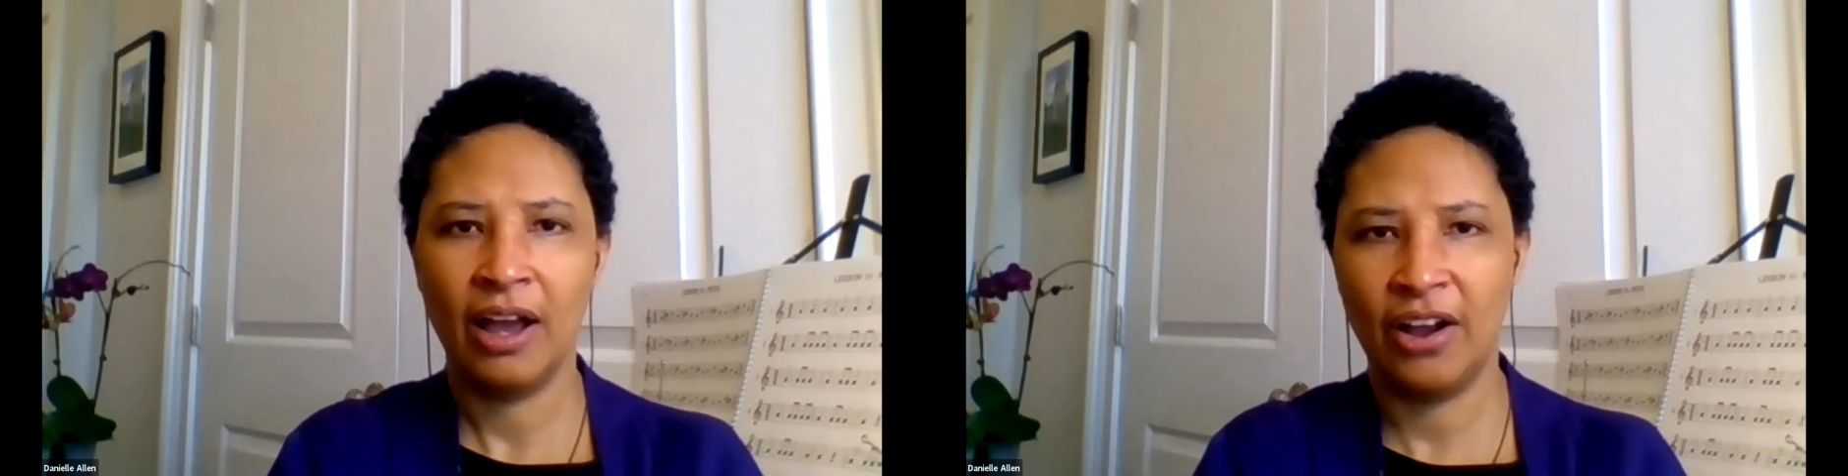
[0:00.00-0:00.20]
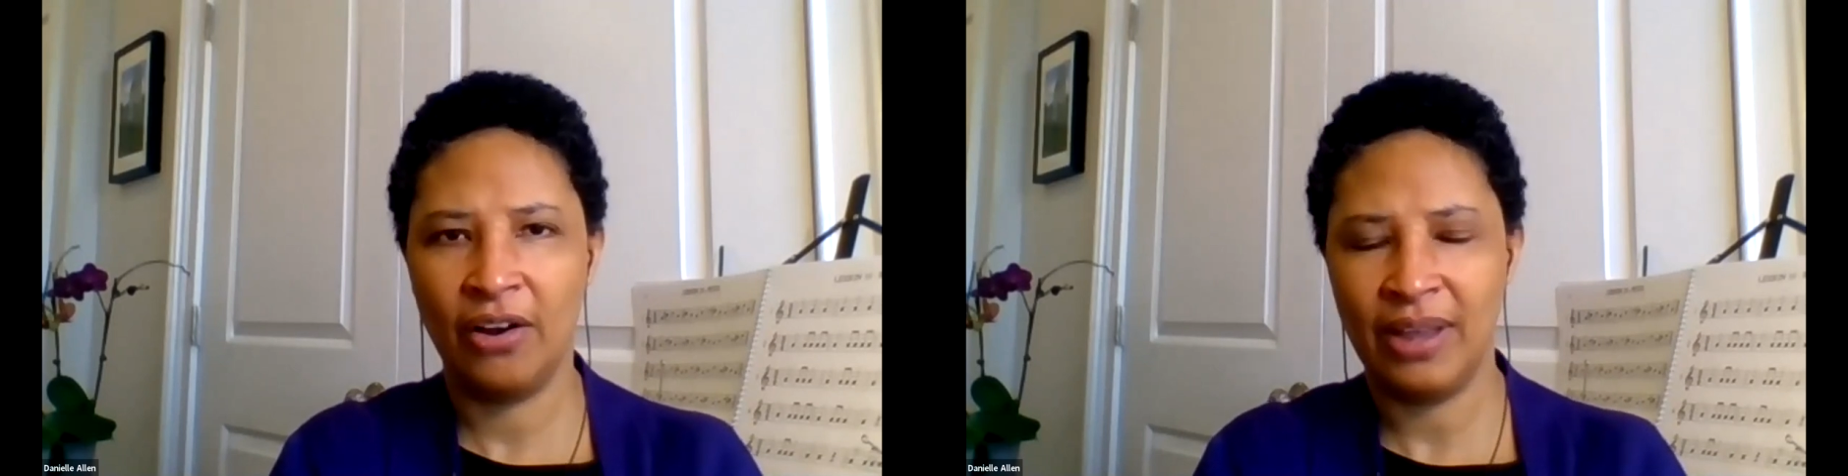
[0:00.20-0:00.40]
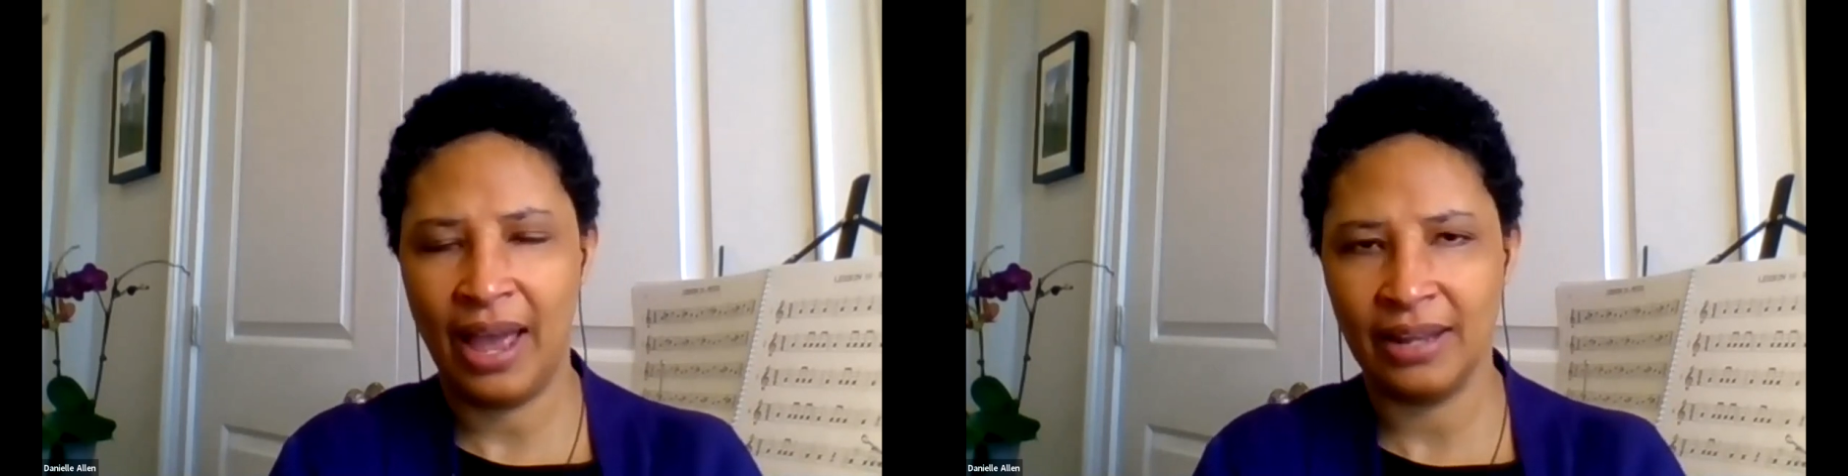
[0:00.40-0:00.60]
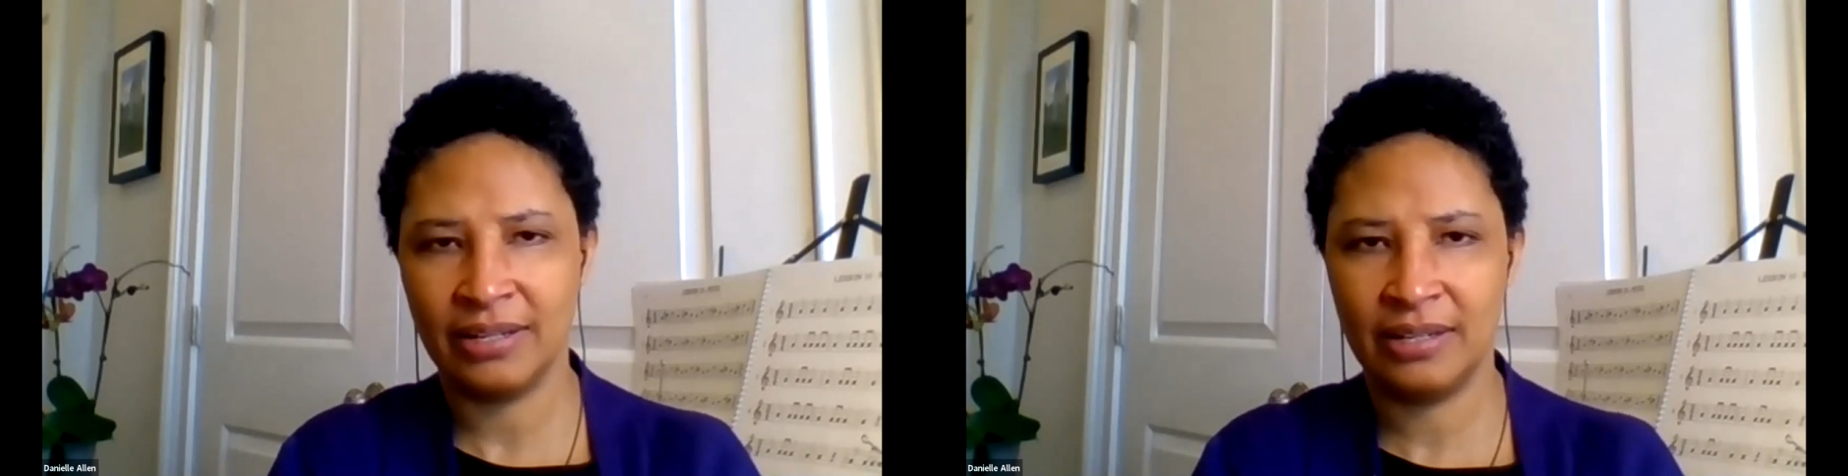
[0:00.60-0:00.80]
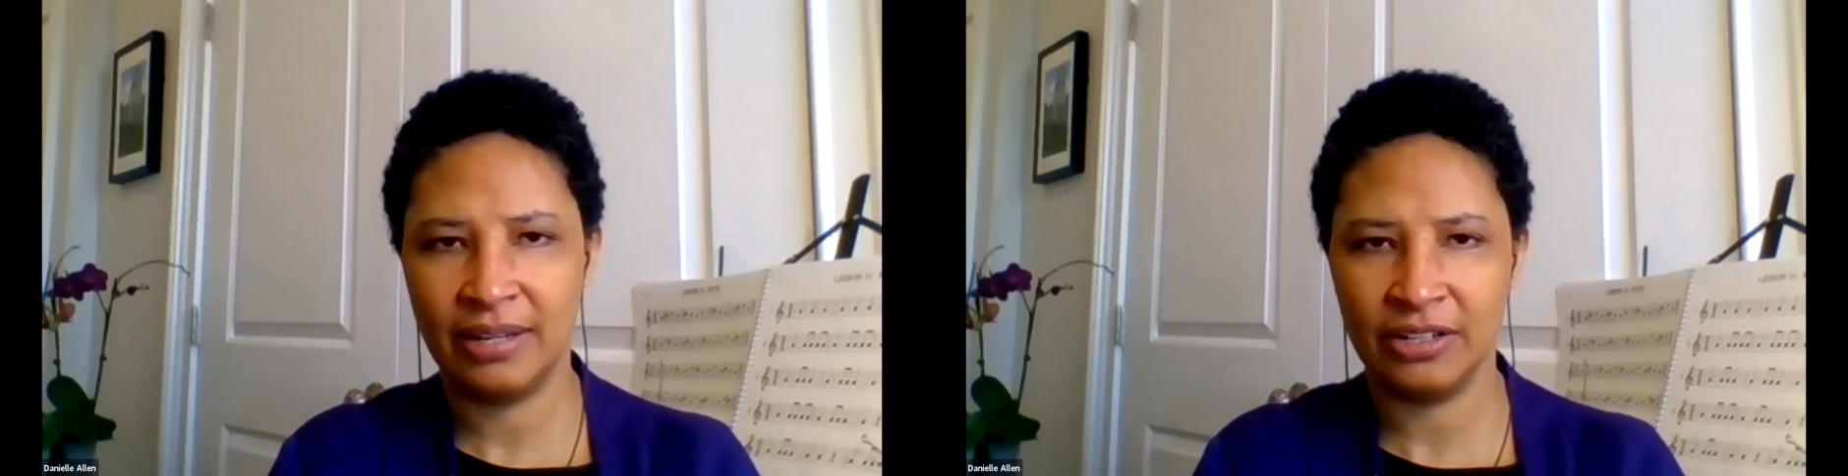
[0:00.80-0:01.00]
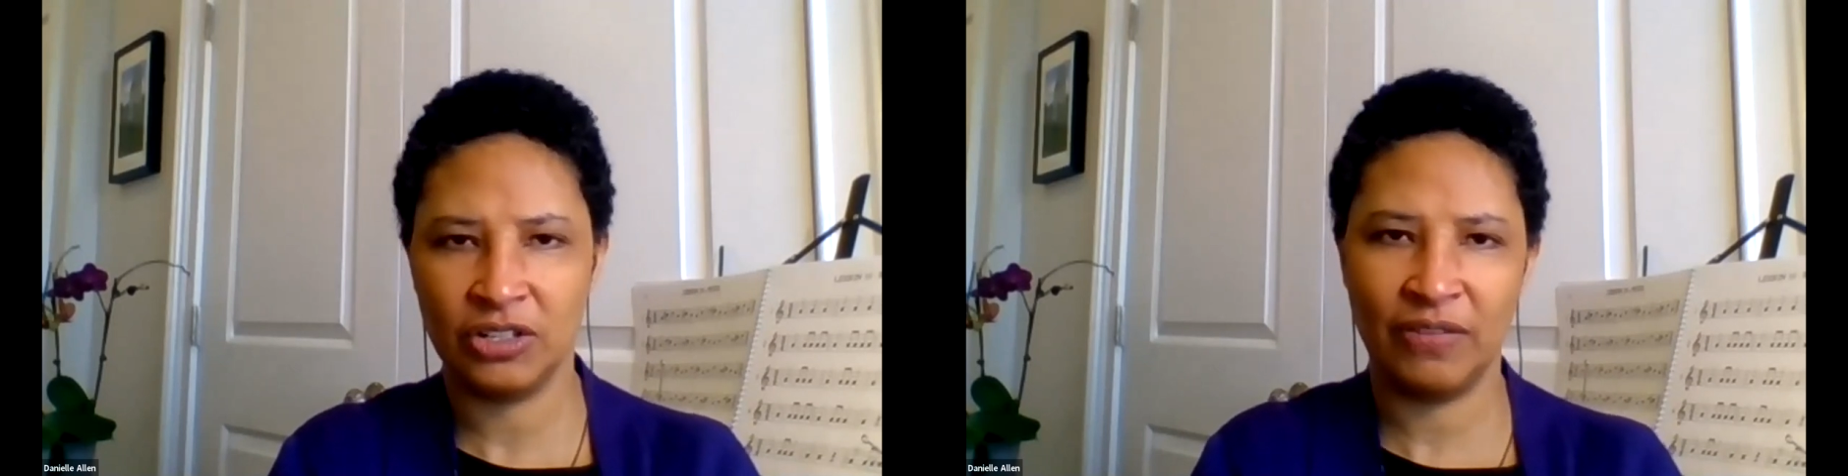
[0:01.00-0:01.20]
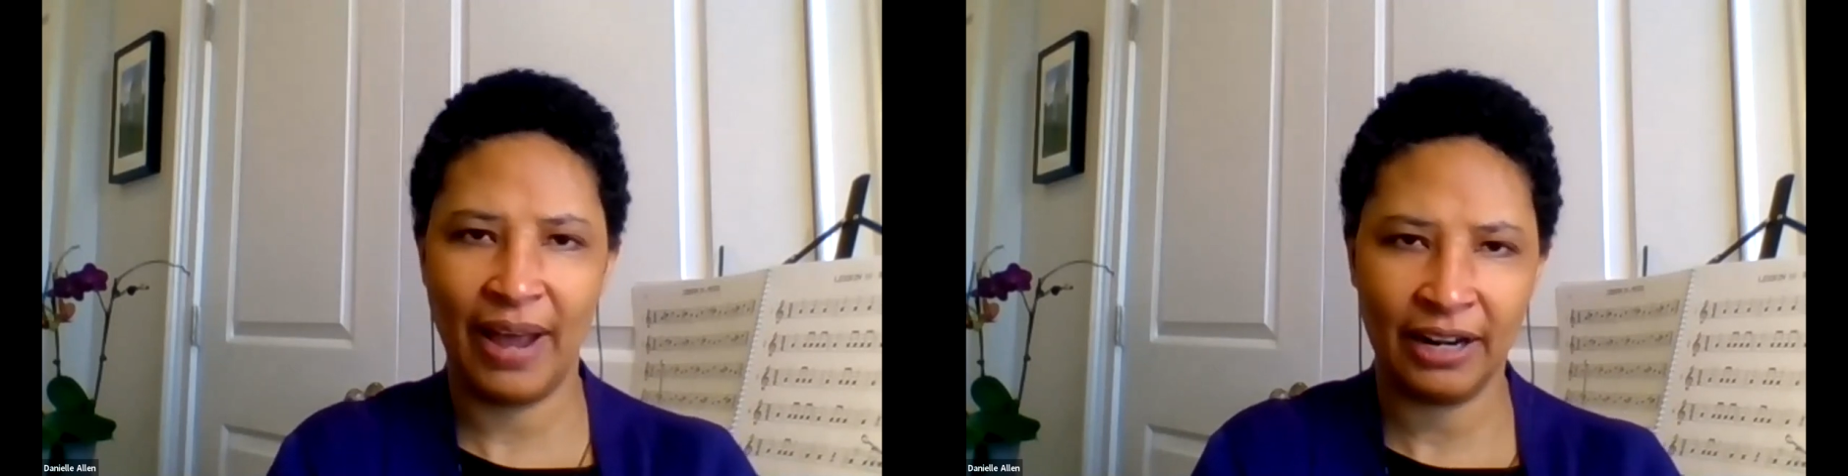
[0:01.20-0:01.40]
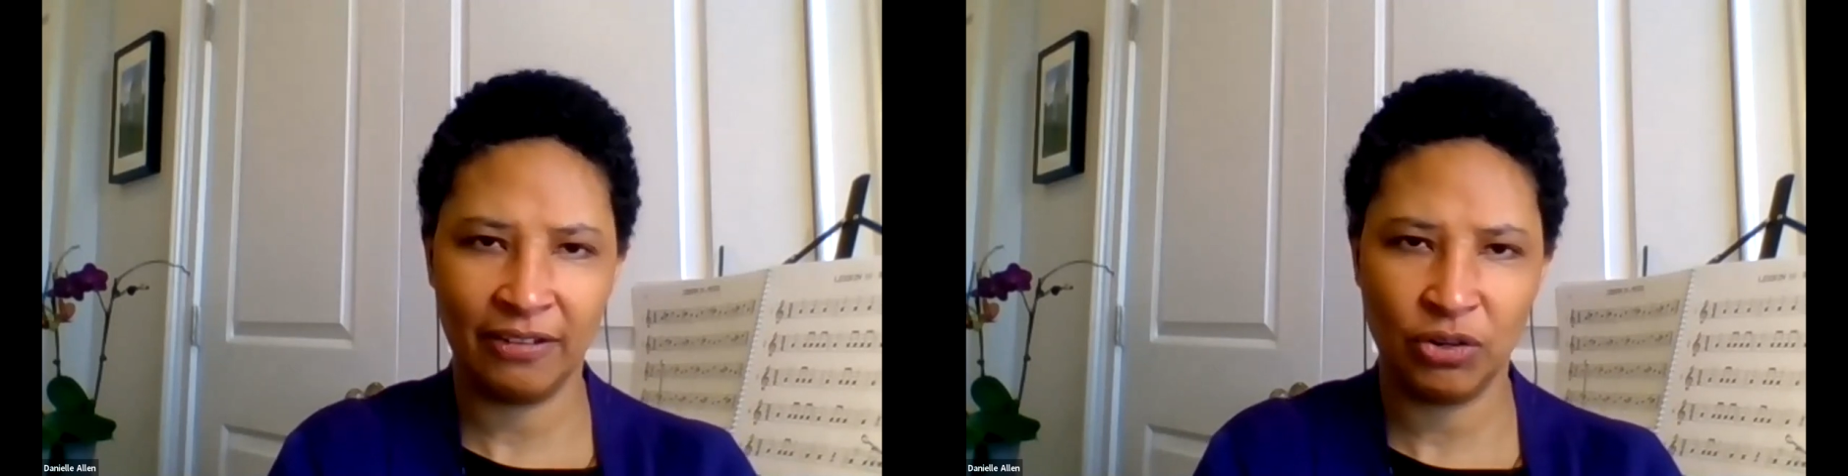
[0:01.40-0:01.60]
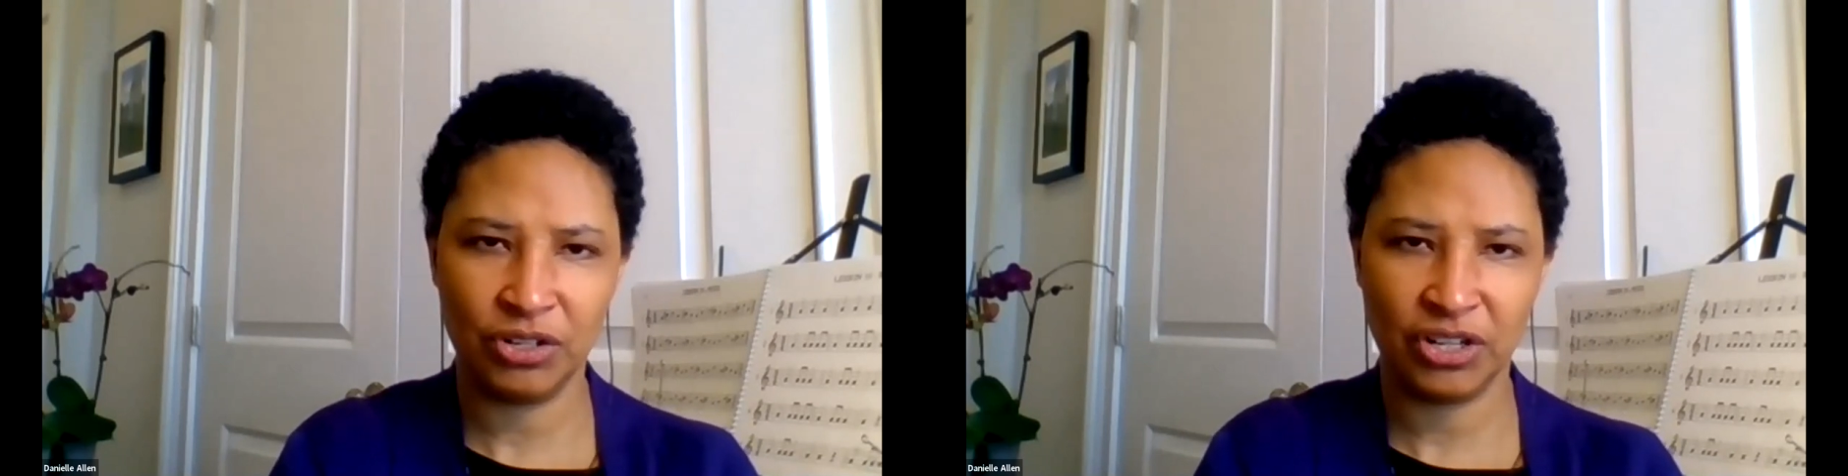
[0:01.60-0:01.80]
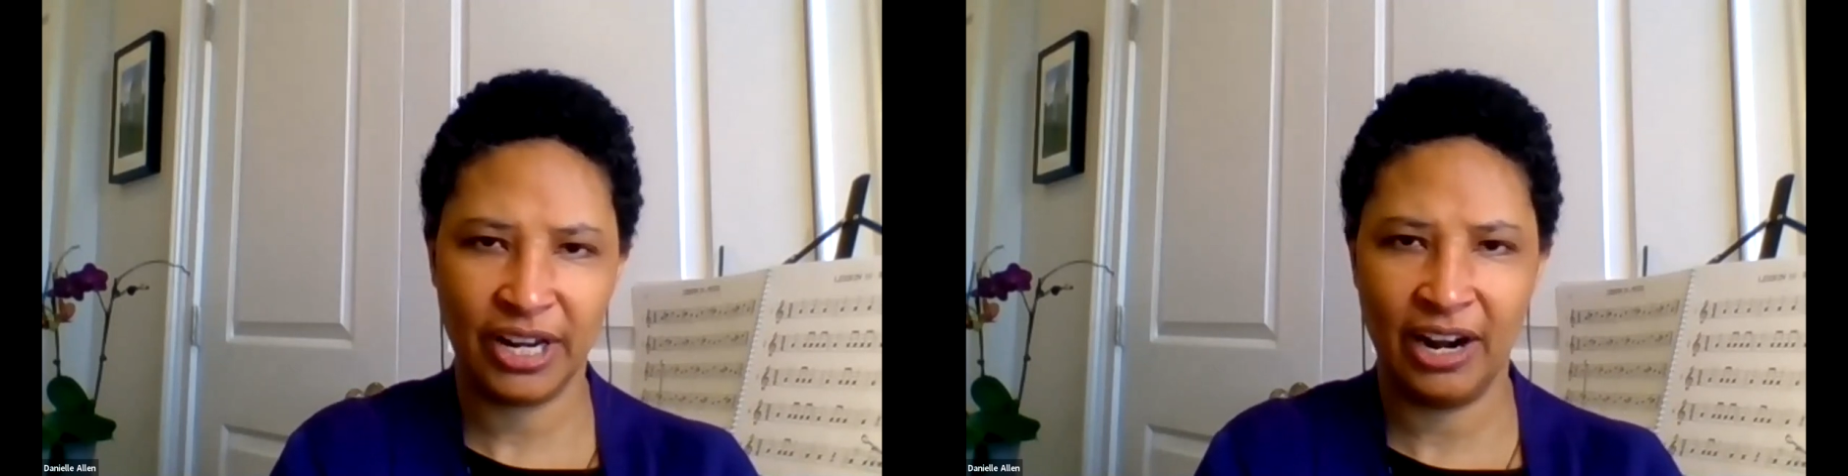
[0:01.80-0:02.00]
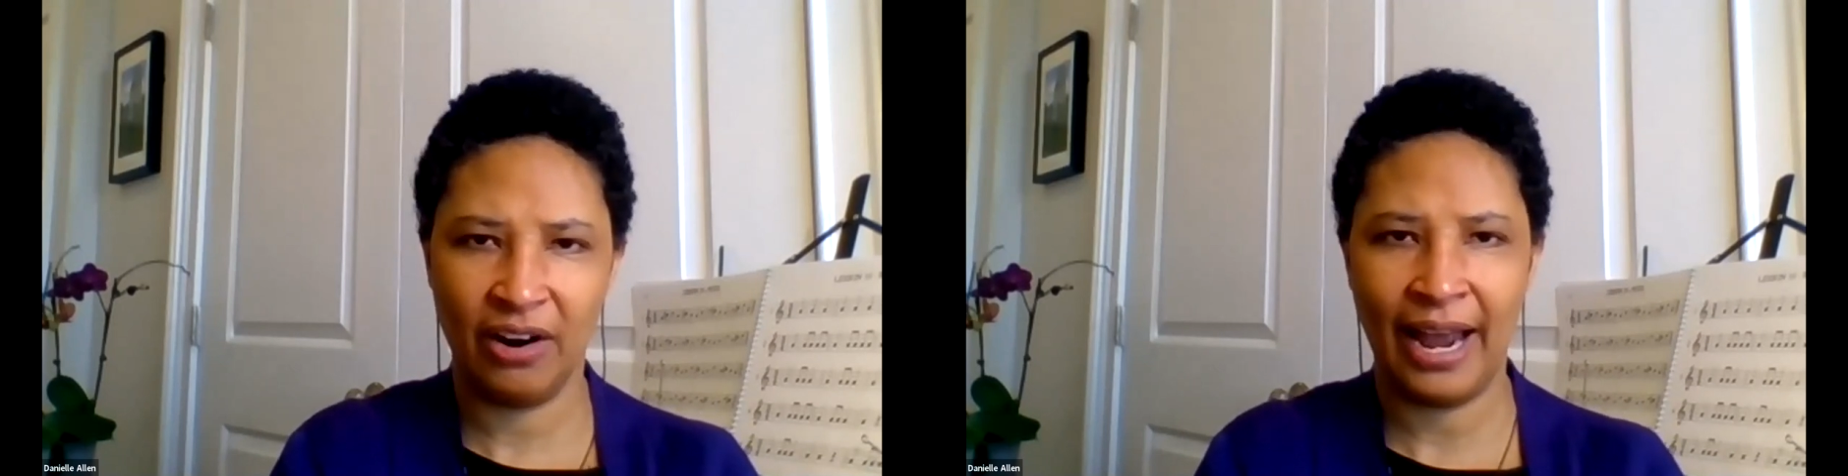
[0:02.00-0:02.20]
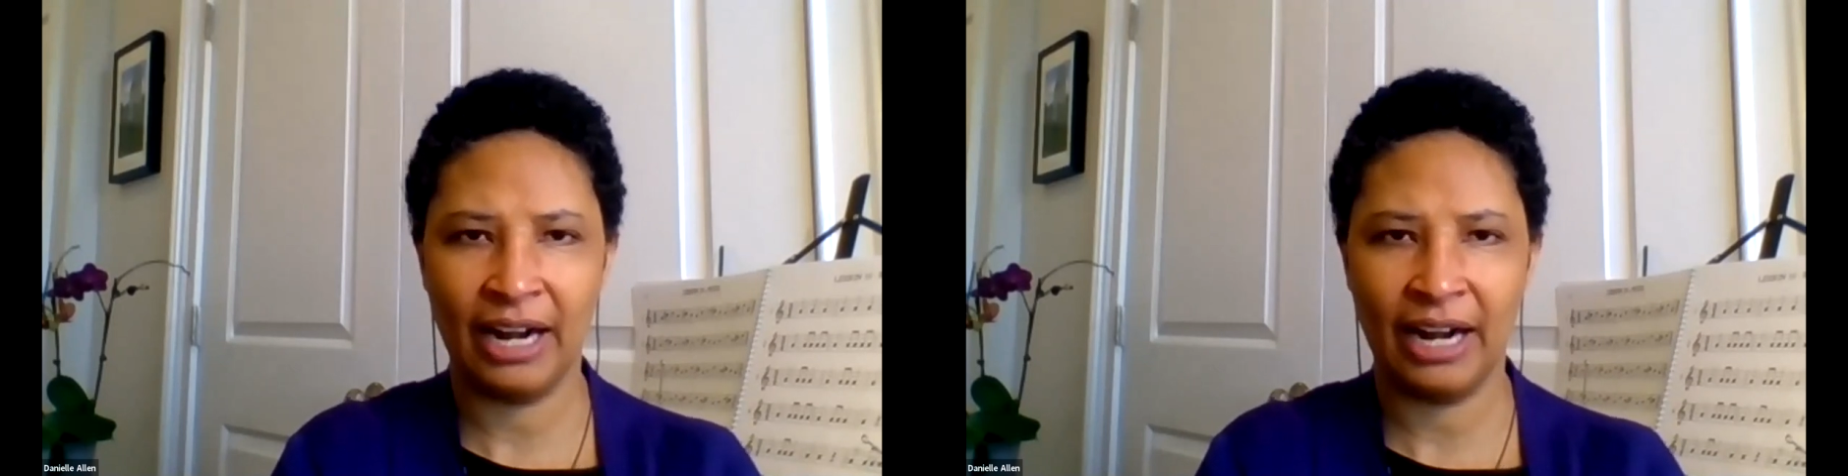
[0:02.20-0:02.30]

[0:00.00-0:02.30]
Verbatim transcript: oh yes, there's a sort of act of torture here,